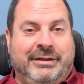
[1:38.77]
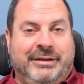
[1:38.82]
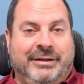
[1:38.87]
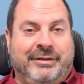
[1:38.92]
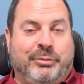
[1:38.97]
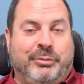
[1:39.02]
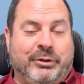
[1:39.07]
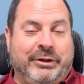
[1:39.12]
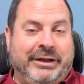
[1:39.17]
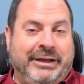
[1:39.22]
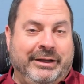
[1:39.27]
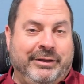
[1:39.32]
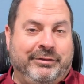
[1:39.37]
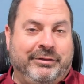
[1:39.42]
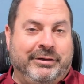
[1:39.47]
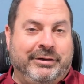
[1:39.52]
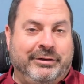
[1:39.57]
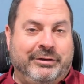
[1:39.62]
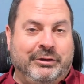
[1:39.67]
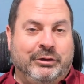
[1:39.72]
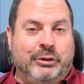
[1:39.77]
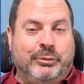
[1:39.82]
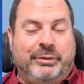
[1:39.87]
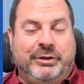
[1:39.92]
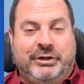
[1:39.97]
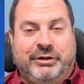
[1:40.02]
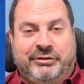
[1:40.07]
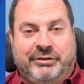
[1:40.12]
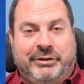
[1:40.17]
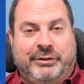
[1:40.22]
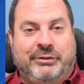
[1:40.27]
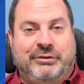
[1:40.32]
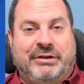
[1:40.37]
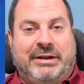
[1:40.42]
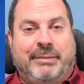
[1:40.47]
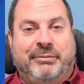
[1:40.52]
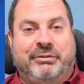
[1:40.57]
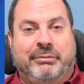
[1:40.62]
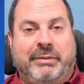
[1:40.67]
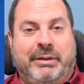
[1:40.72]
it's pretty easy to do, but there's other
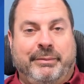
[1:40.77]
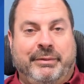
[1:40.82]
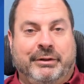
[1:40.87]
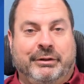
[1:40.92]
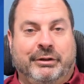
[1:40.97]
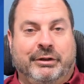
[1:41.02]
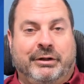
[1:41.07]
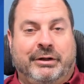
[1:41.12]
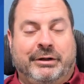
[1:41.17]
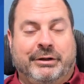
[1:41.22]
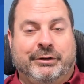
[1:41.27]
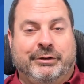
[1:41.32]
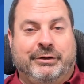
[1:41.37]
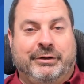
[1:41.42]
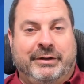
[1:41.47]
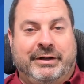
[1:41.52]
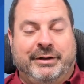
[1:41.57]
jobs that might be a little harder.